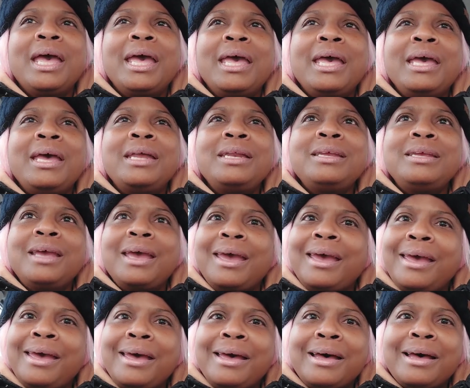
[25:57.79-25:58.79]
And
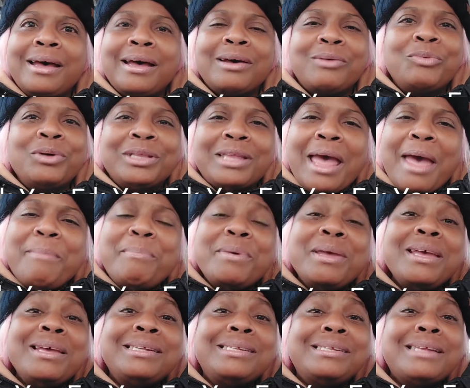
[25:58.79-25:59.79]
yeah, with that
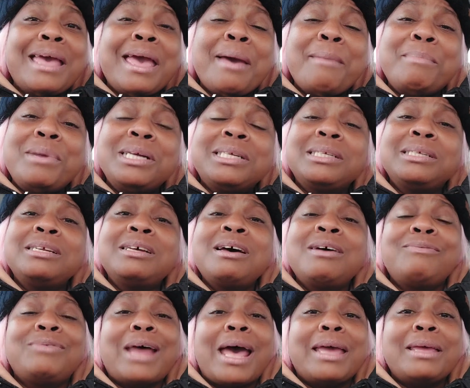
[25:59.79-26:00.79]
being said, much
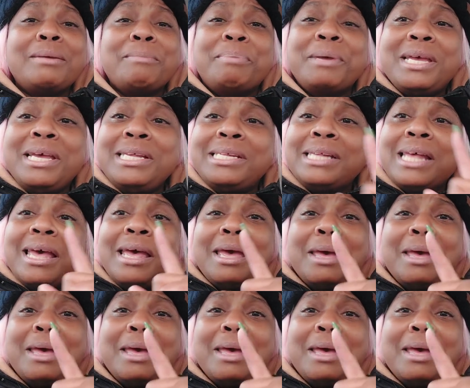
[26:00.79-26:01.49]
love, light, and peace,